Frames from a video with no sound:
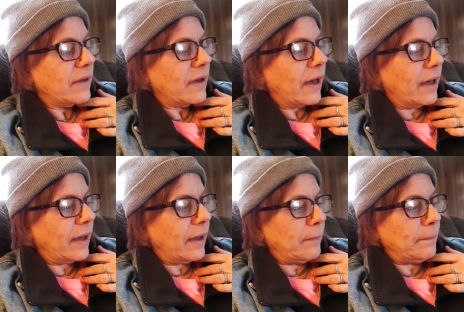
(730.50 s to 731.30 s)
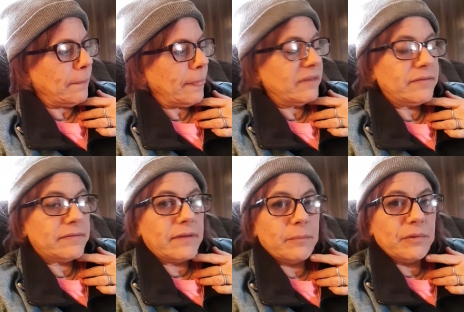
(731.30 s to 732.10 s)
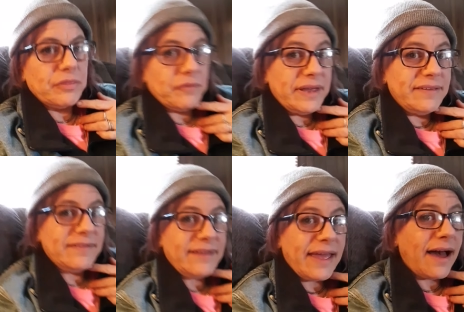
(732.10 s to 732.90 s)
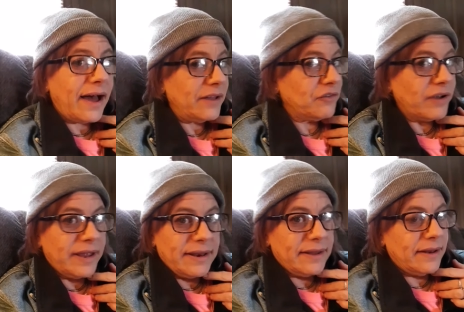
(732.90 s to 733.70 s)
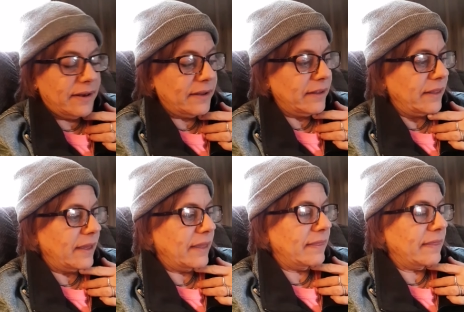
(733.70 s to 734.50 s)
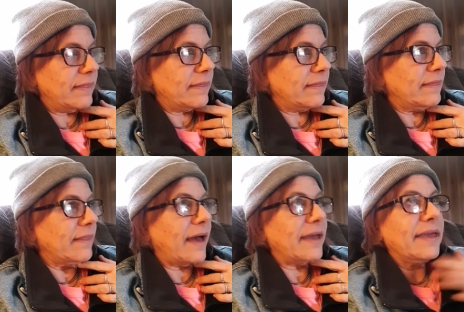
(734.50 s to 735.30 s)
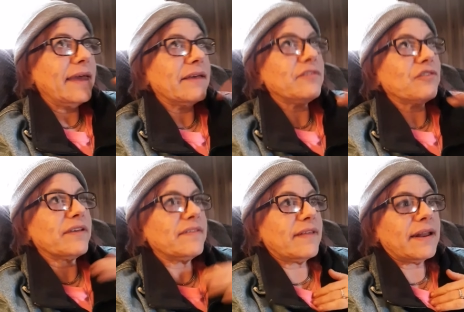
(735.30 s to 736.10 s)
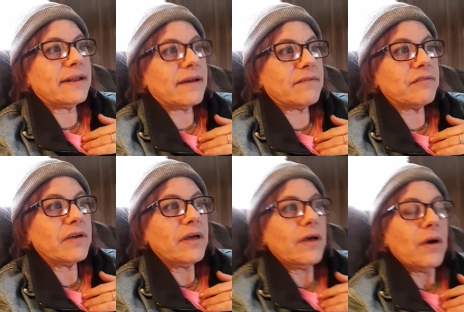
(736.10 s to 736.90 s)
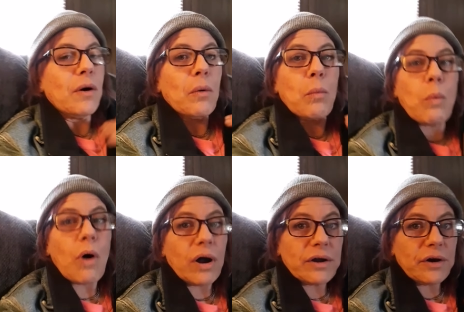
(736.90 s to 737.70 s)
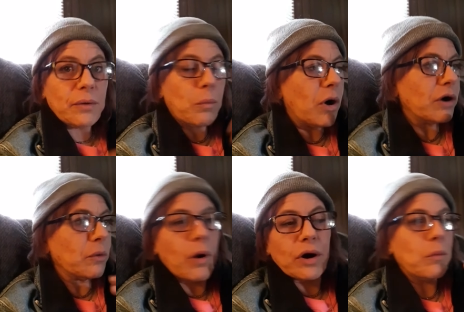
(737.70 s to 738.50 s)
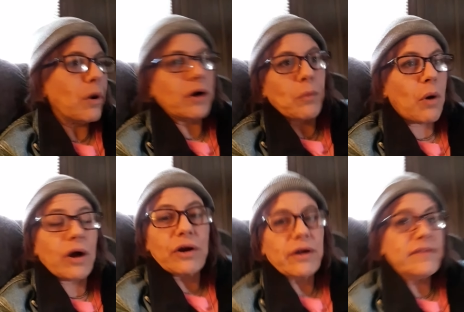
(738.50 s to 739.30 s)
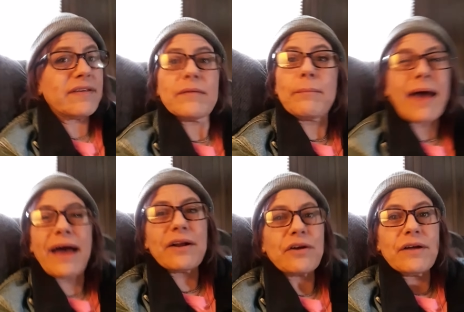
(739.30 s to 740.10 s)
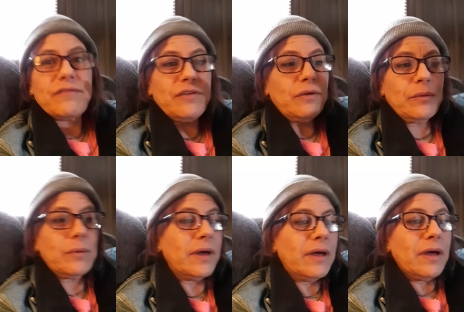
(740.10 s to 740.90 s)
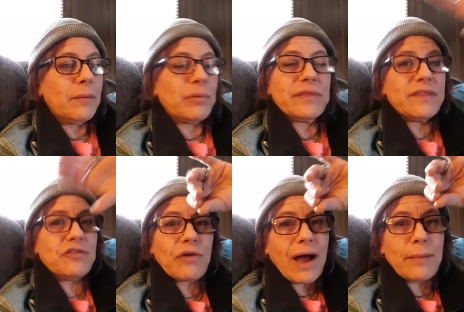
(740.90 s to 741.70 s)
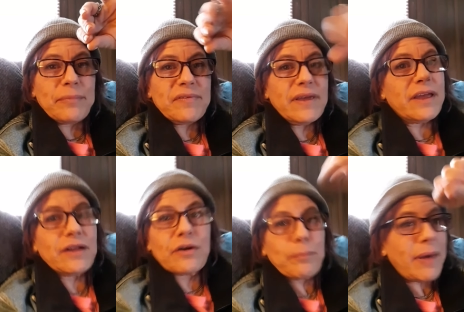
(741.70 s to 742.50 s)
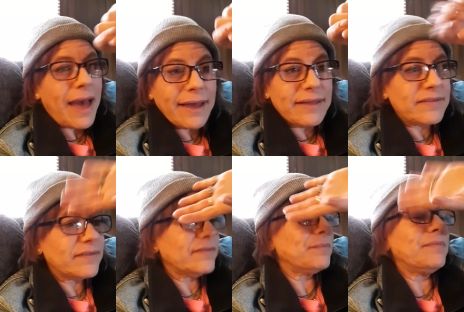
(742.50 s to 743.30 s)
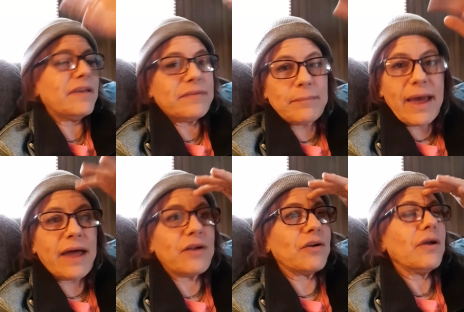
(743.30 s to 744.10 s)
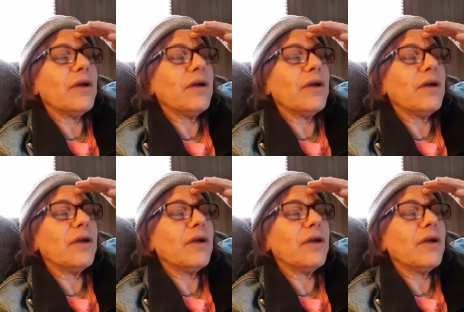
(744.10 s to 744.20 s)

Number 3, stay hydrated, and I can't stress that enough. Water, water, water, water, water. It doesn't matter if you put the drops in or packets, it doesn't matter.